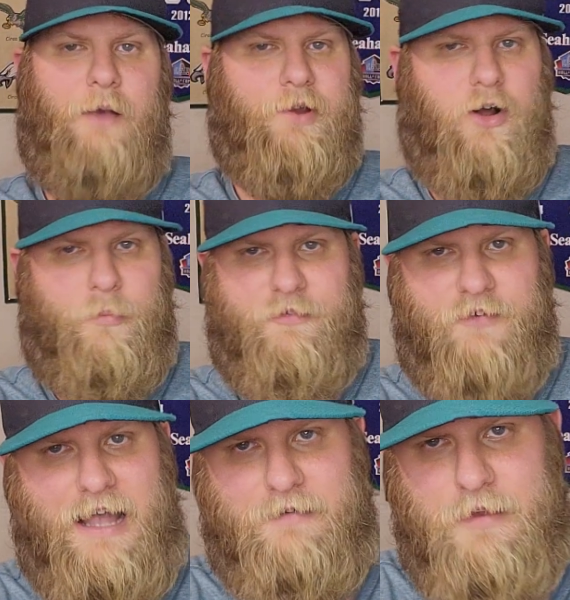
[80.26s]
and we'd all be
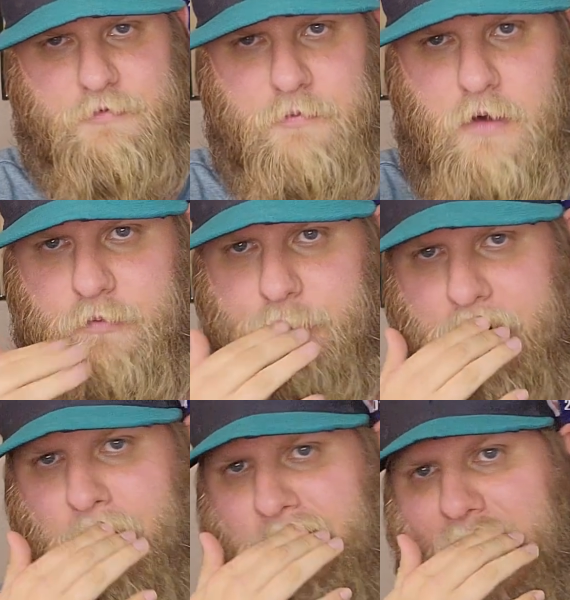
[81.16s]
fine. Everyone would
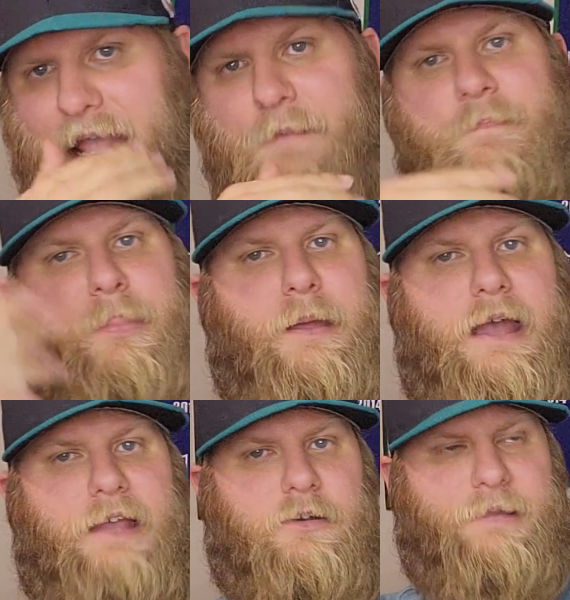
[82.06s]
be okay,
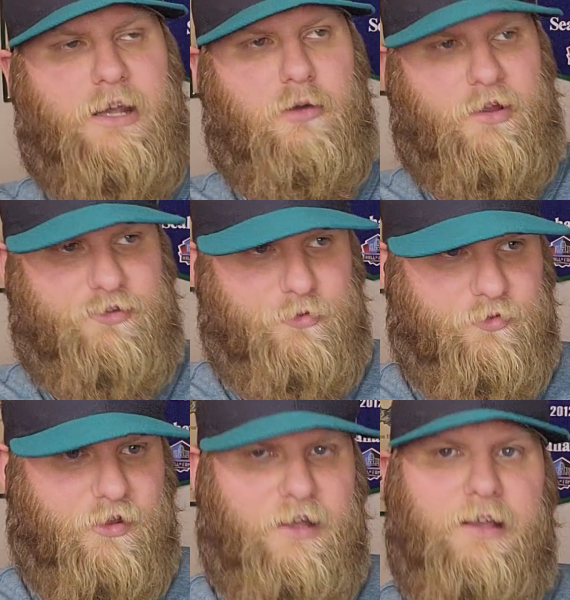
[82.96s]
and there'd be no
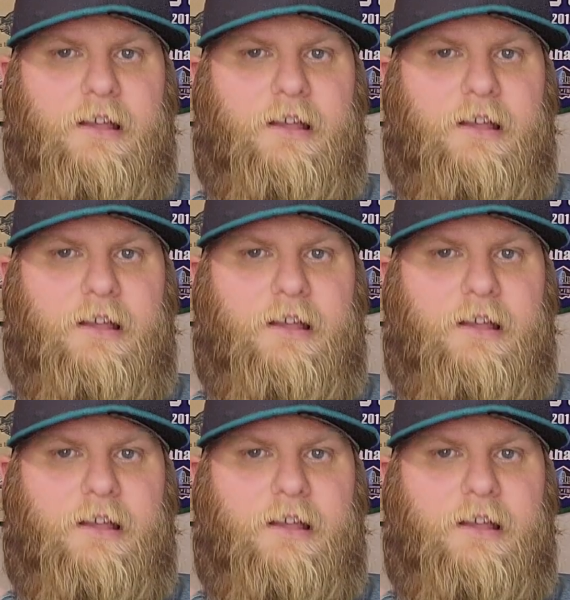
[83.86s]
issues.